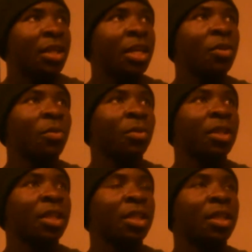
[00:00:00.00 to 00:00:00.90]
They don't.
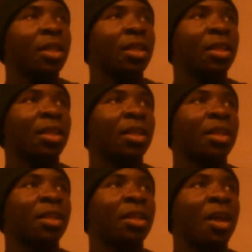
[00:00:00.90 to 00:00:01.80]
They,
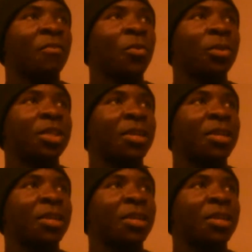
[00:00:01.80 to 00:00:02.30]
of course,